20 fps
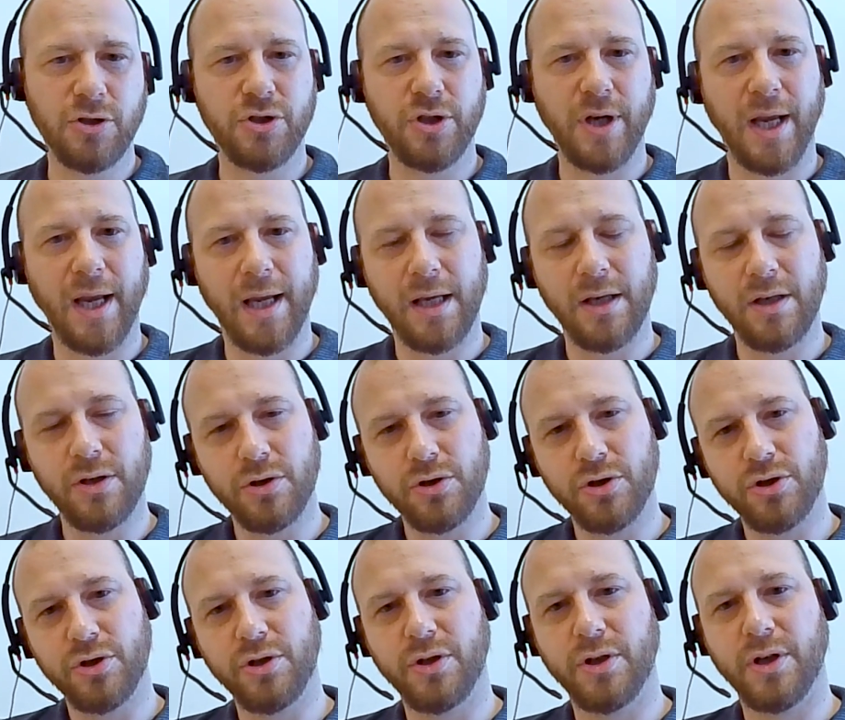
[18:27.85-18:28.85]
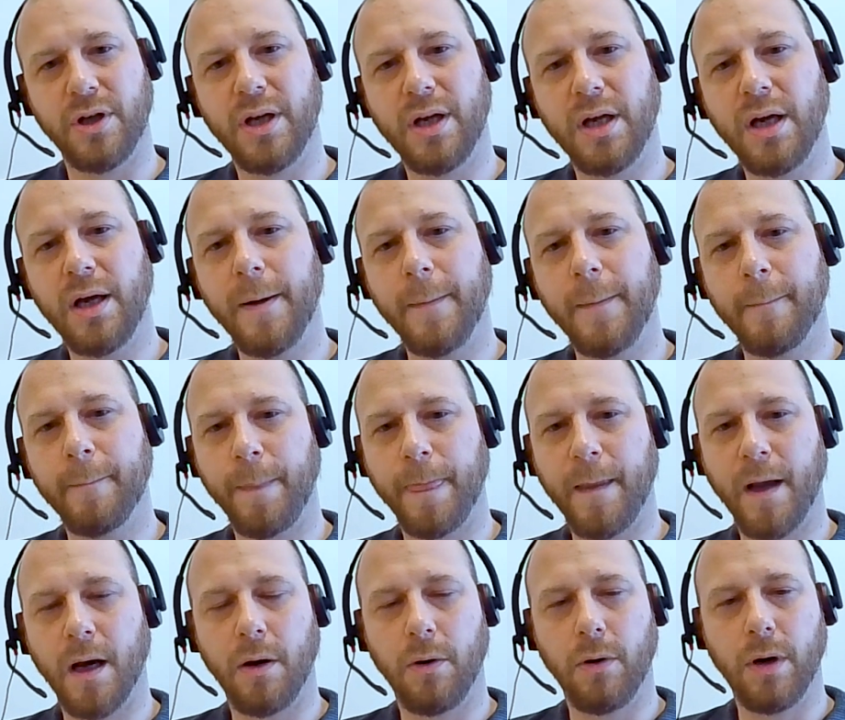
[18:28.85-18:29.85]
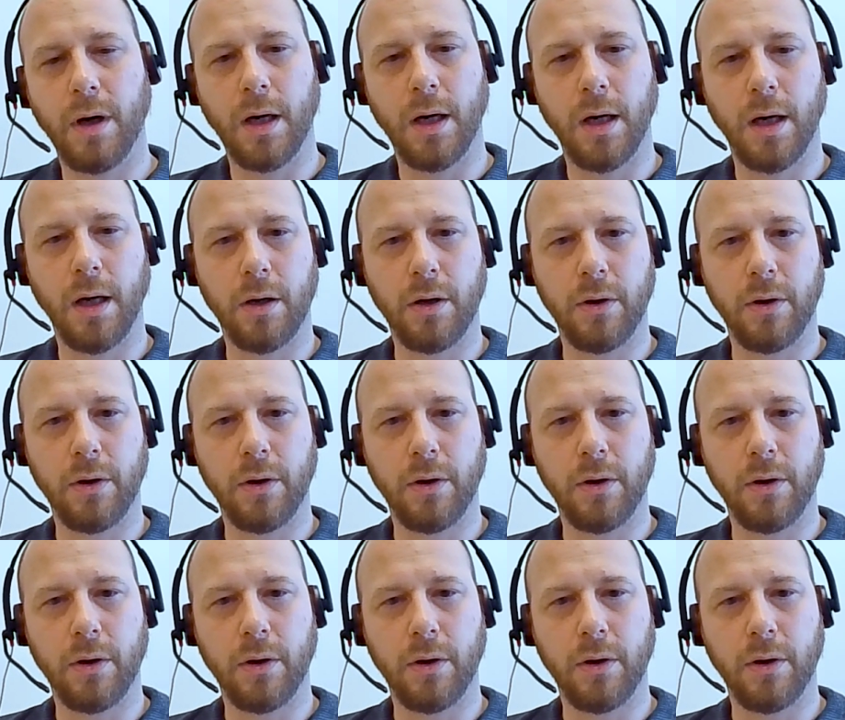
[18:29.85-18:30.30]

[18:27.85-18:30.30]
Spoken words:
changed our